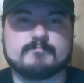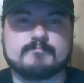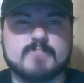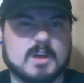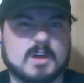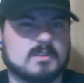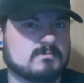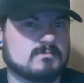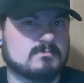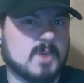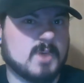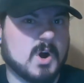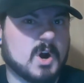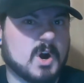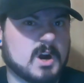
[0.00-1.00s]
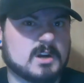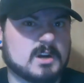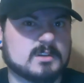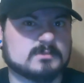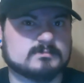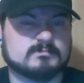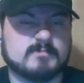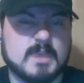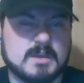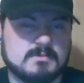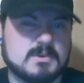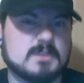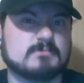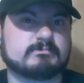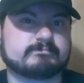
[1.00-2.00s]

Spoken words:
Bill Maher, maybe.